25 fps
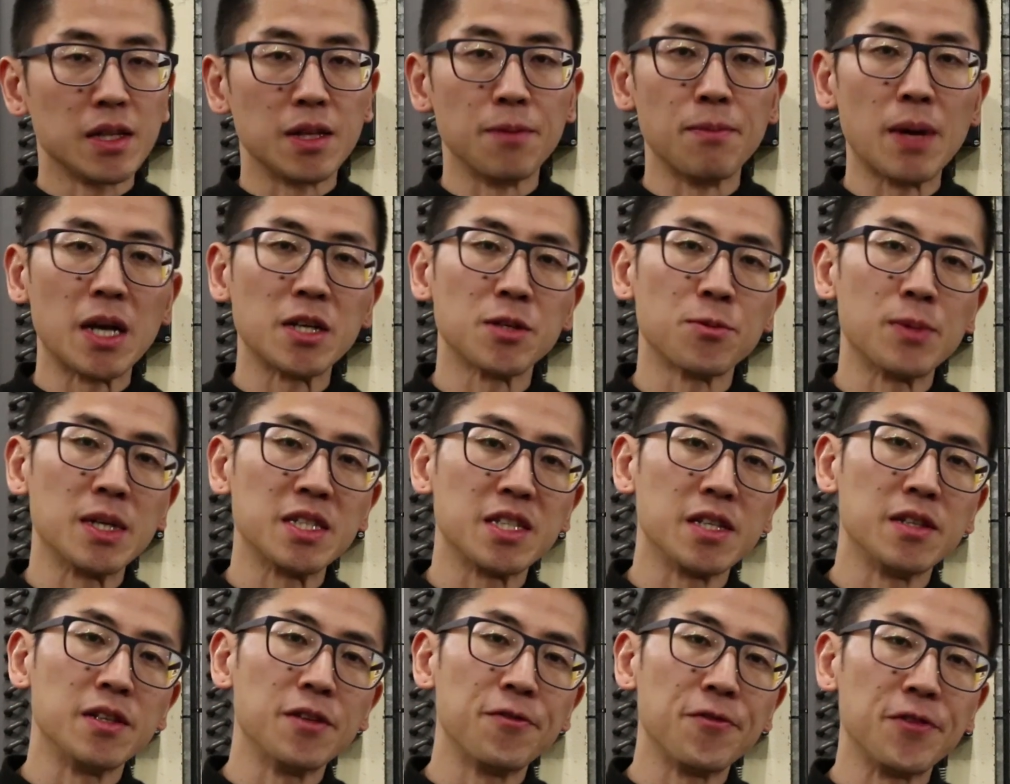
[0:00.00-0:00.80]
the
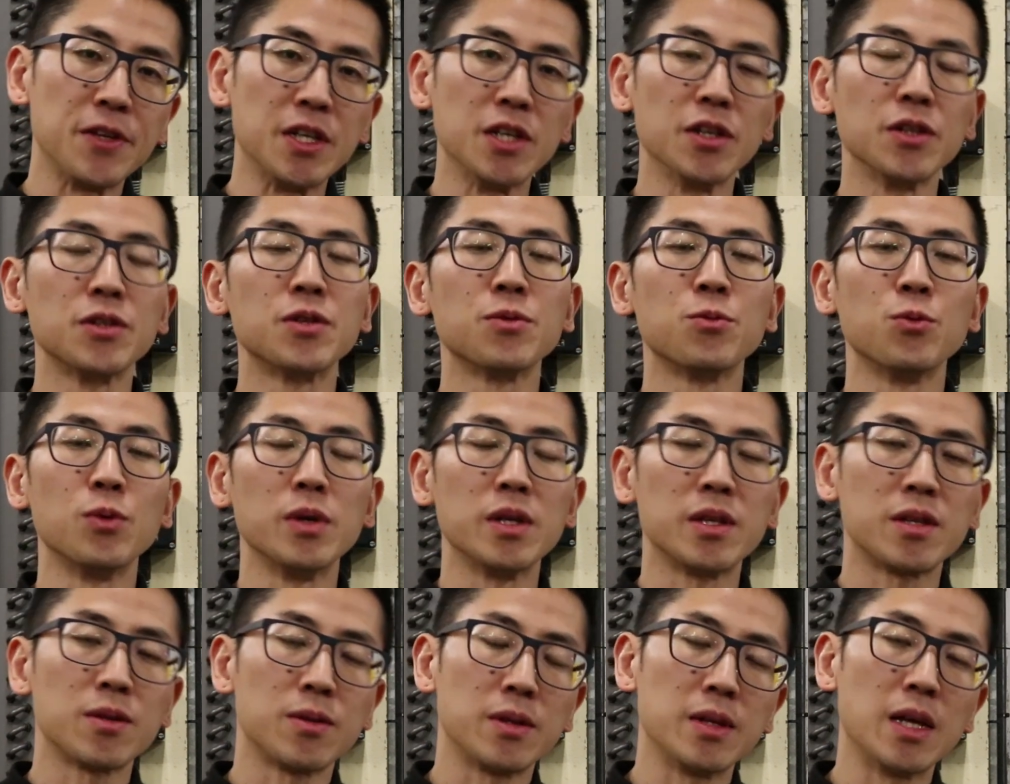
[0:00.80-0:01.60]
measurements in the field
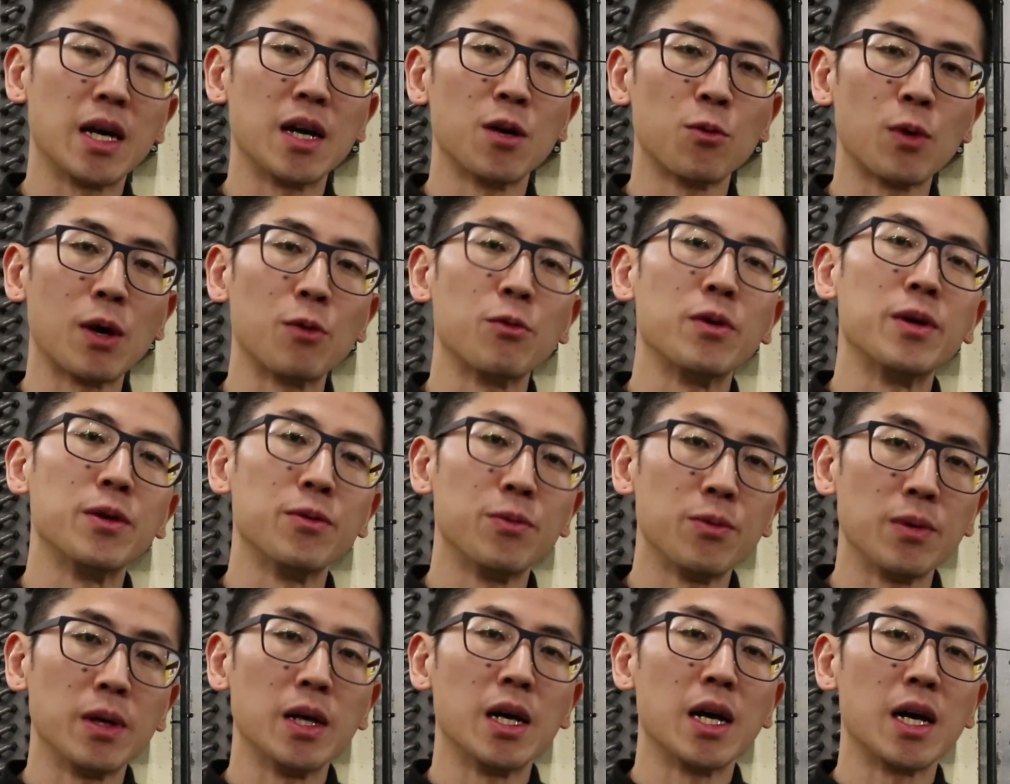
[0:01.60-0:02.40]
with uh, what
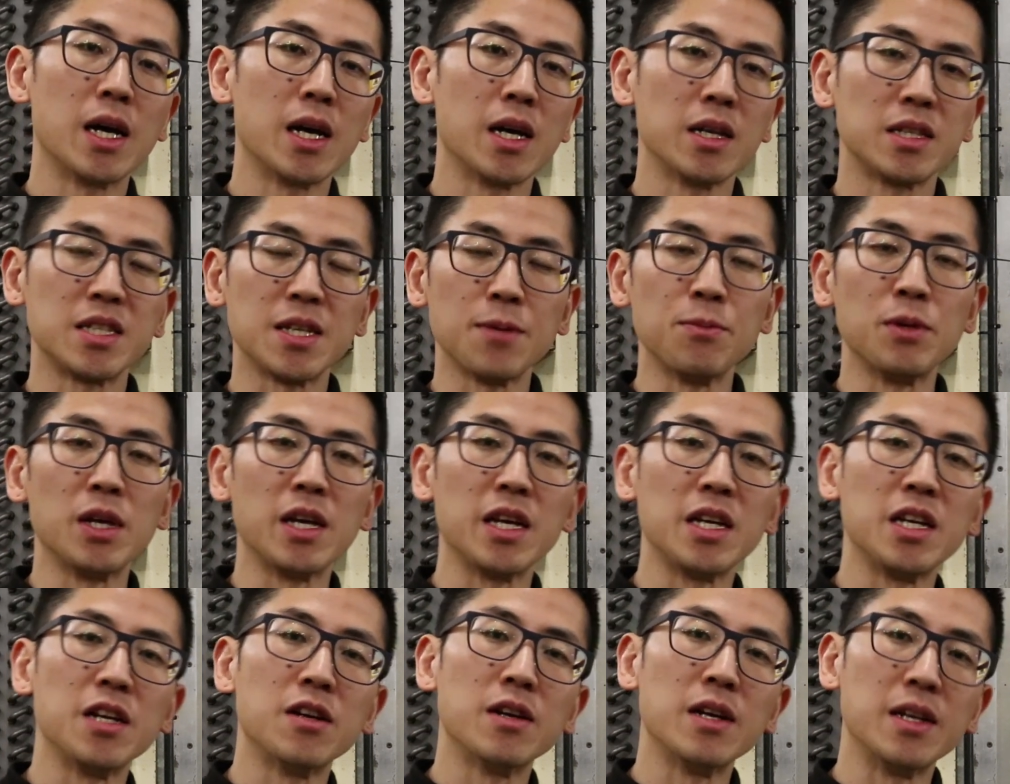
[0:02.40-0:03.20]
we uh,
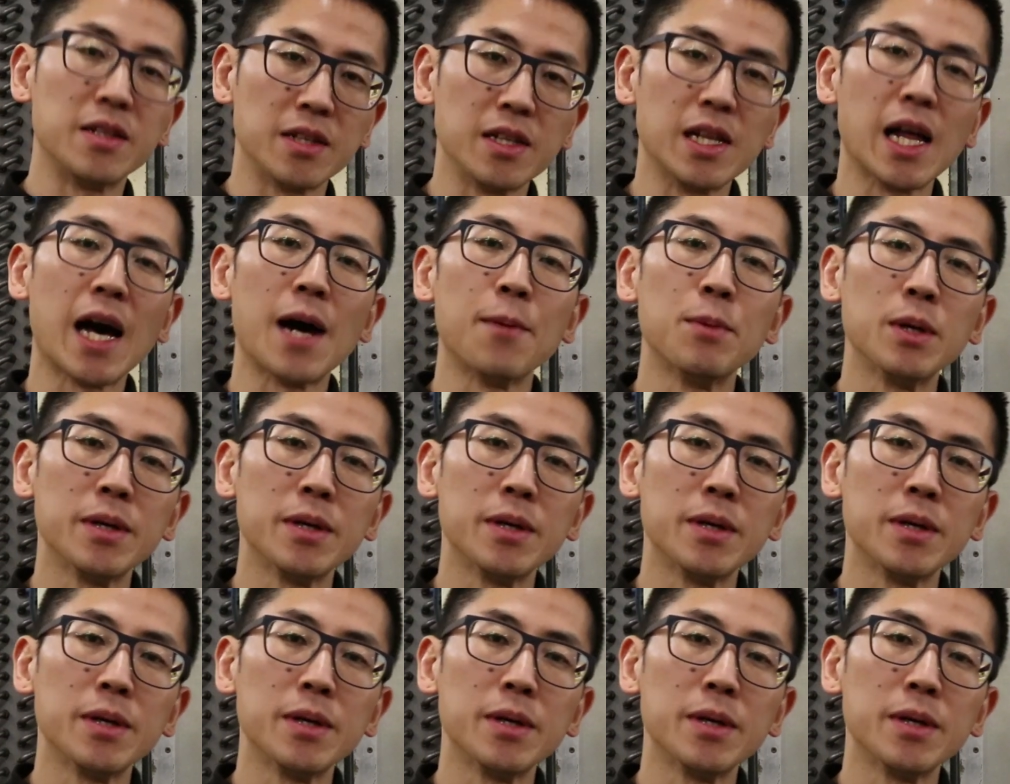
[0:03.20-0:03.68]
simulate here in the lab.